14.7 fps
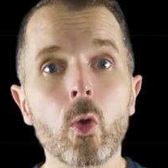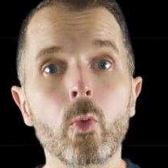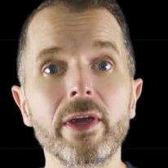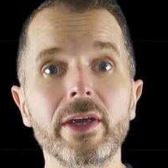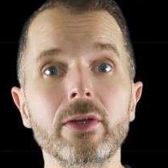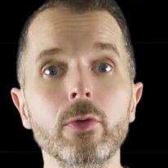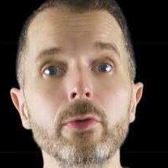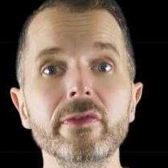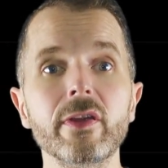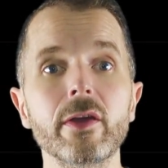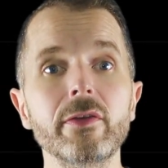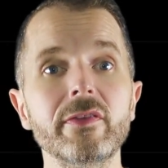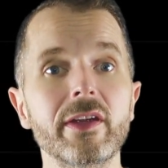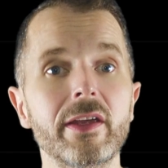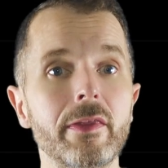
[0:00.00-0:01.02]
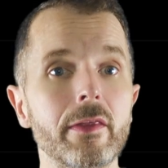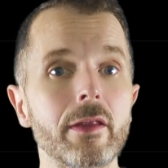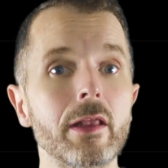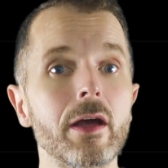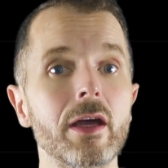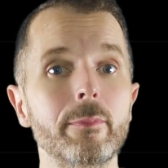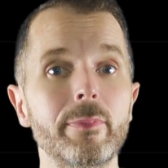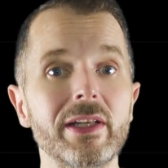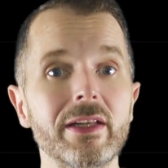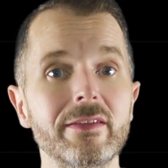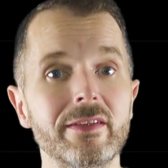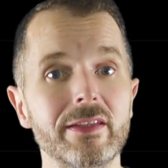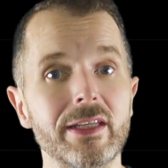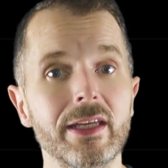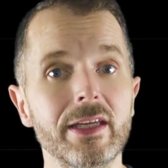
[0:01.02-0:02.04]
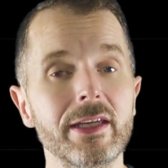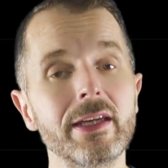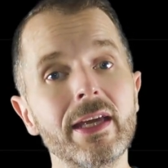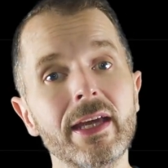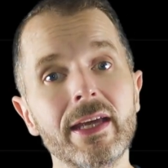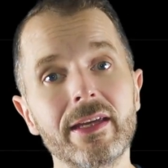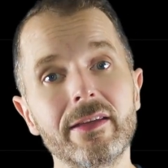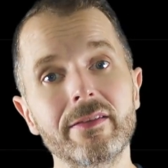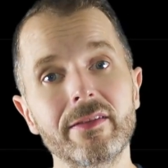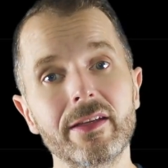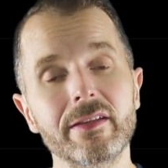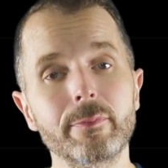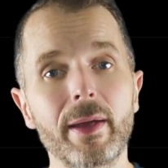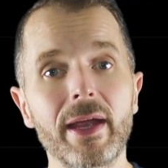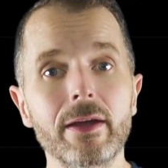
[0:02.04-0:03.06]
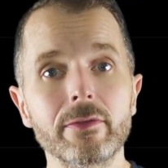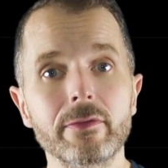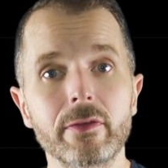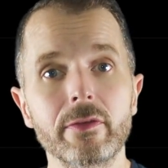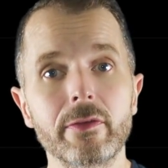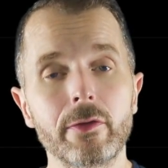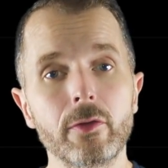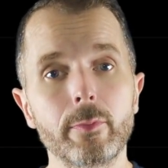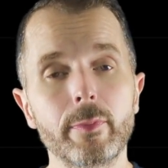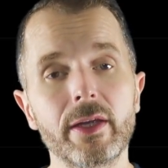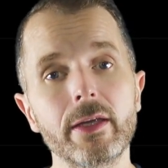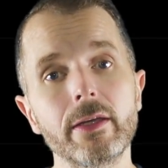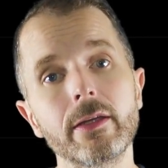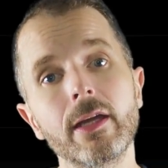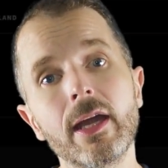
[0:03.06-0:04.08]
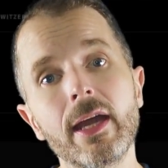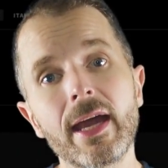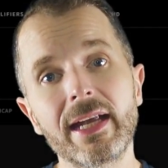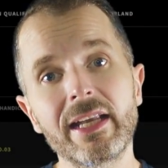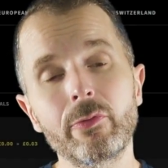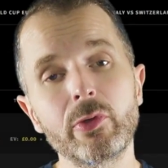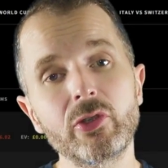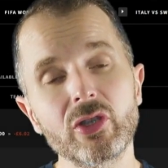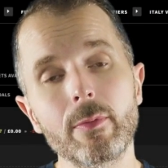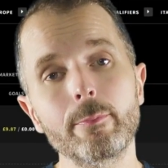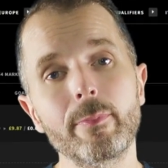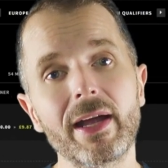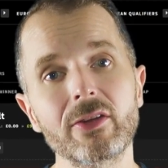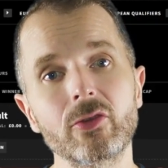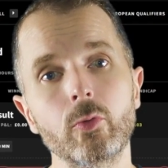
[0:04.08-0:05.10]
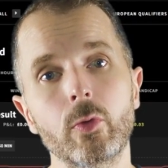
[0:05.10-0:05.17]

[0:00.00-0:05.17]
We can also see that the liability here is £6.02, and if we jump back